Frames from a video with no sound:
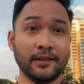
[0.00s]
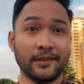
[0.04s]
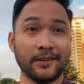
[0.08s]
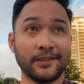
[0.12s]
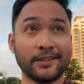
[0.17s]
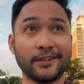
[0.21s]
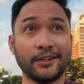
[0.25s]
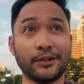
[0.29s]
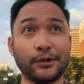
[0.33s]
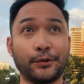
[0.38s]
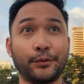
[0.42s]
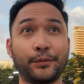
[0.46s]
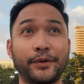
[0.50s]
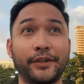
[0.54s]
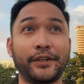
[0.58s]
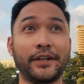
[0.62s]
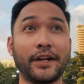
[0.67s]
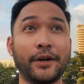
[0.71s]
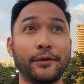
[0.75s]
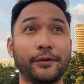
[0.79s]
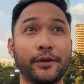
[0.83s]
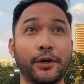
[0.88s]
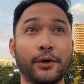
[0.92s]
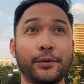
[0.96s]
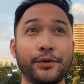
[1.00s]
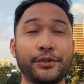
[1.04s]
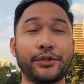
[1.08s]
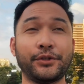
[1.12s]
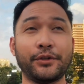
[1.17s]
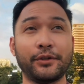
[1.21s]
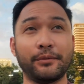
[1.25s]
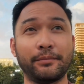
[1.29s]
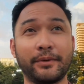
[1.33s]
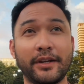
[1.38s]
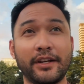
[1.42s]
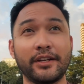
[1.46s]
So we're now going
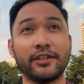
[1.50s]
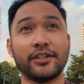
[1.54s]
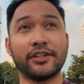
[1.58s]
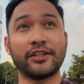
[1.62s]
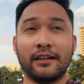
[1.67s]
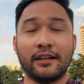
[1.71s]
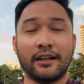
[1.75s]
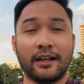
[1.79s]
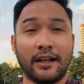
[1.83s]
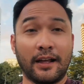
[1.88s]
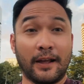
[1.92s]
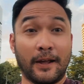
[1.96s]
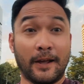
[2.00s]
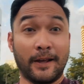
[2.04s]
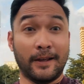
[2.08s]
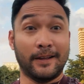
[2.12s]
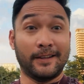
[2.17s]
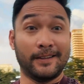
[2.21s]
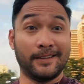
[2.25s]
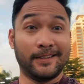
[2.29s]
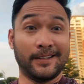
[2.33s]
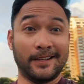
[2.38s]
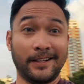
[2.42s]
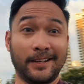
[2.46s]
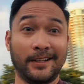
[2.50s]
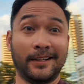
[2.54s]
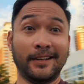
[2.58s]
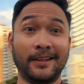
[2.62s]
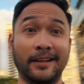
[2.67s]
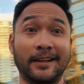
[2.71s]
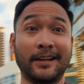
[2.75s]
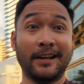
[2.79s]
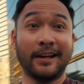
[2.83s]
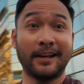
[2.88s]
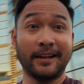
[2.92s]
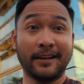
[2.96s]
to the beach, and
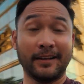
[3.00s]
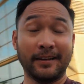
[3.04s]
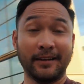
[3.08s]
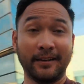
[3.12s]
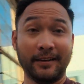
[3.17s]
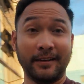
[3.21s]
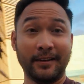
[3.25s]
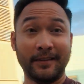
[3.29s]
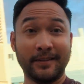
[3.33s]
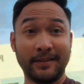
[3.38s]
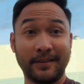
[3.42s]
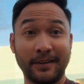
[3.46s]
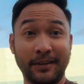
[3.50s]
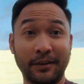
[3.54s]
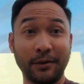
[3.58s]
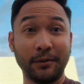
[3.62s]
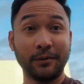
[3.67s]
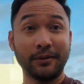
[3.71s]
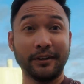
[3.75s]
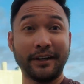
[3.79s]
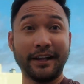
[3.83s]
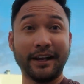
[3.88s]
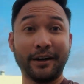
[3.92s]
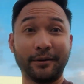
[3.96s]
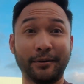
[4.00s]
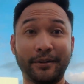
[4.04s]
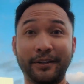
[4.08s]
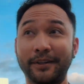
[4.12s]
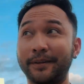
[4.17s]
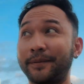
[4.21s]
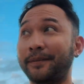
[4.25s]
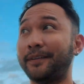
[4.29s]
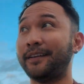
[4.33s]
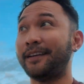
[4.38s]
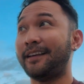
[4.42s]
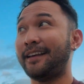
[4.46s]
yeah, it's the golden
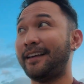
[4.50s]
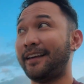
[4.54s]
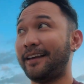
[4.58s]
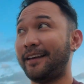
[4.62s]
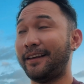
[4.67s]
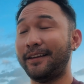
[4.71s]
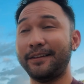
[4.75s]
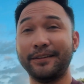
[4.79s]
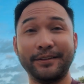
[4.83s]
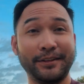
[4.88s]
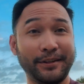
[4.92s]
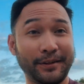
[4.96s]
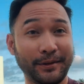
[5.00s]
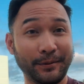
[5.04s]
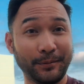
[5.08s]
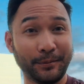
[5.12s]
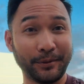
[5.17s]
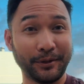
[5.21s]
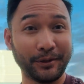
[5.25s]
hour, and we're